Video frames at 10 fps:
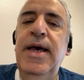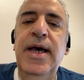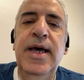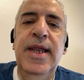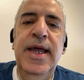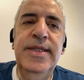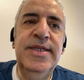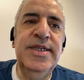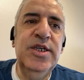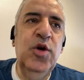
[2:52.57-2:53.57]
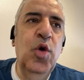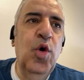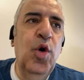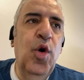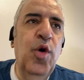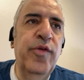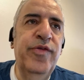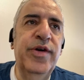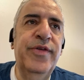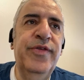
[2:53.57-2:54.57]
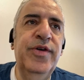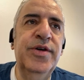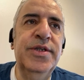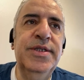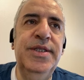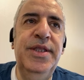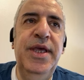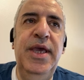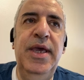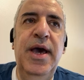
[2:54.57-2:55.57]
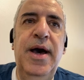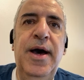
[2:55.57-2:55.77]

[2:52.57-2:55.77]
Let's go over first the